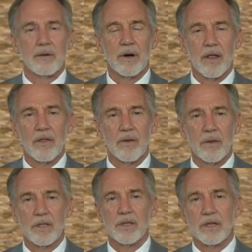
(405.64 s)
rather
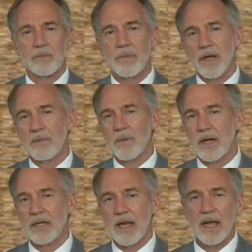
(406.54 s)
than just being
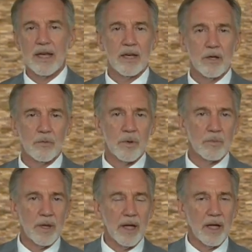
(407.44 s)
mundane human
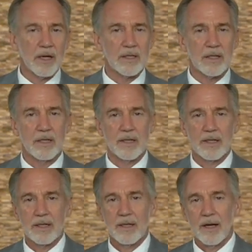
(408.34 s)
beings,
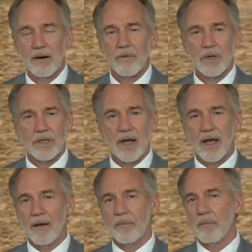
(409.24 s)
of which I
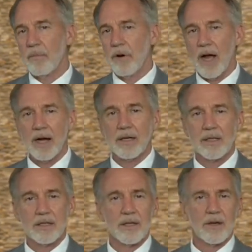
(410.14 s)
have
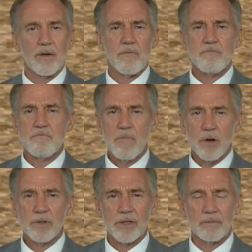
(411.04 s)
practiced
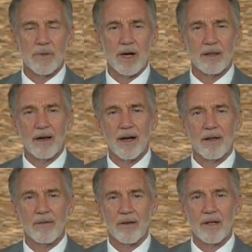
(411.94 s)
most of my
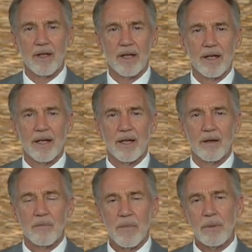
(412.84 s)
life.
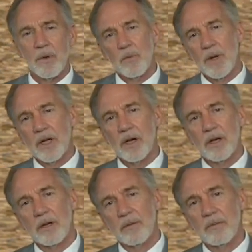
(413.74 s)
Maybe we
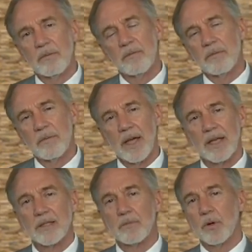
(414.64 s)
could
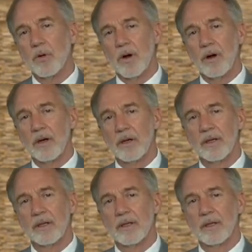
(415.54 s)
explore
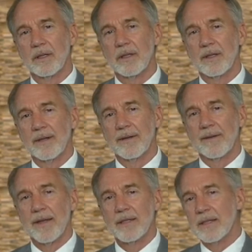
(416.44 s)

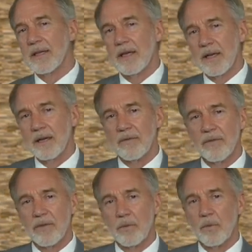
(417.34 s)
and see
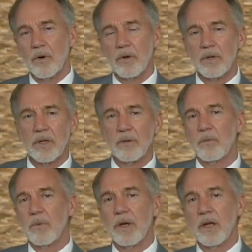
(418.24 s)
if the world that
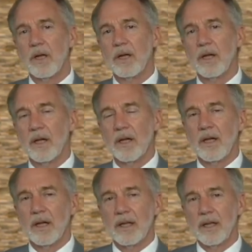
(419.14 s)
we
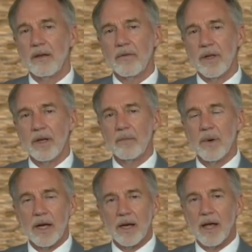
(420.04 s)
live in
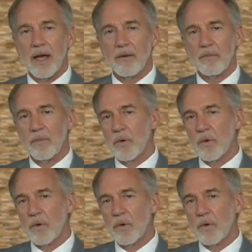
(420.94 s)
might have